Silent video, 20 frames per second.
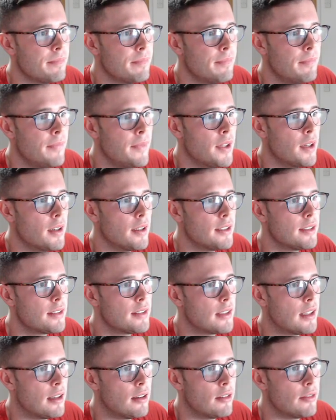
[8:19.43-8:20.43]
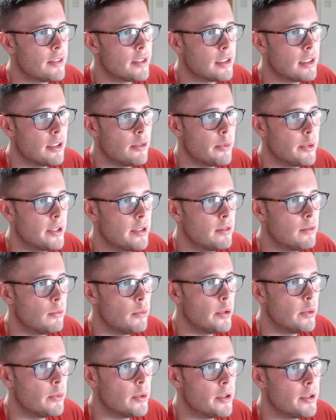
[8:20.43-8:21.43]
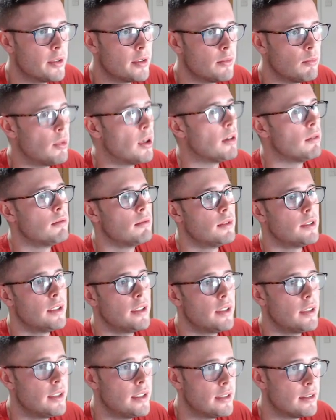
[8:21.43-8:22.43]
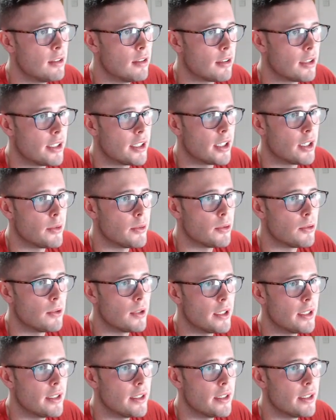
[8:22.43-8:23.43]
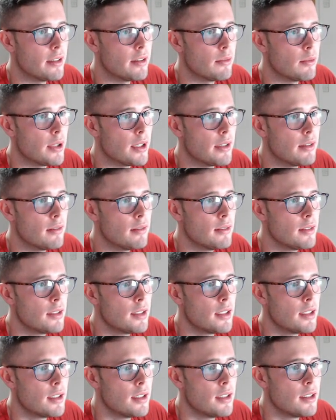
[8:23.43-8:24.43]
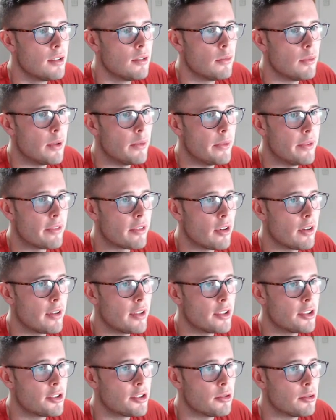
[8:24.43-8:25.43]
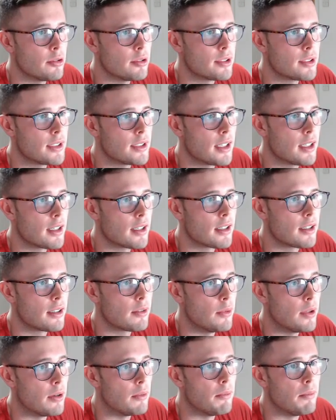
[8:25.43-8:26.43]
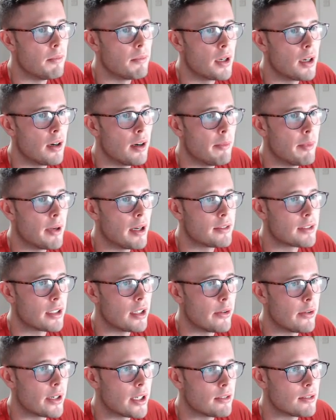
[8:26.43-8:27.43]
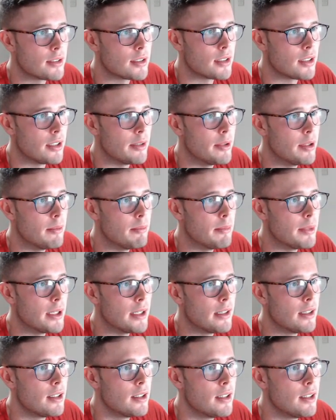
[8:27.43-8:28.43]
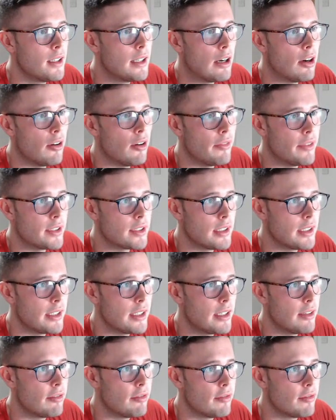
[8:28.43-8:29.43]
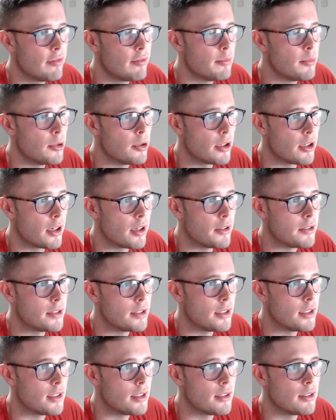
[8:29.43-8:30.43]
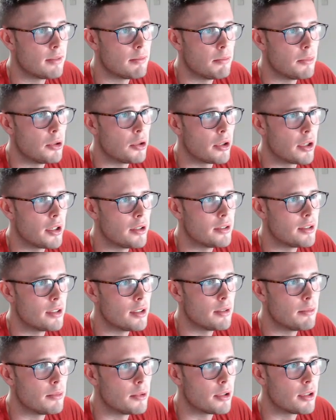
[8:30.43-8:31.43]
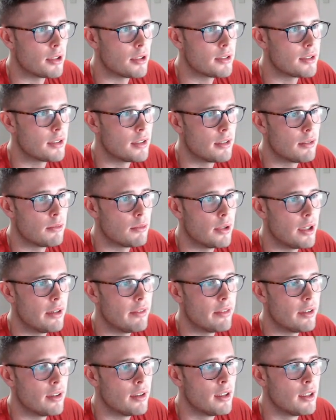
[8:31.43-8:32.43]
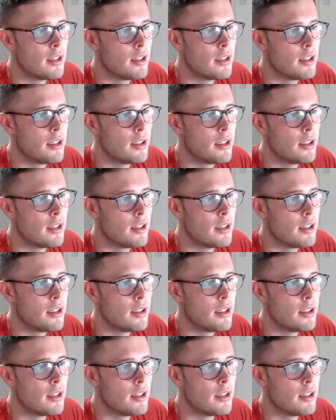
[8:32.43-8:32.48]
Nice. And obviously we we would... Well, he's not going to go all in here when when we've got this short stack. Well, guy about to go out, Simon, but Obviously, if Morgota, Morgota, Morgota, whatever,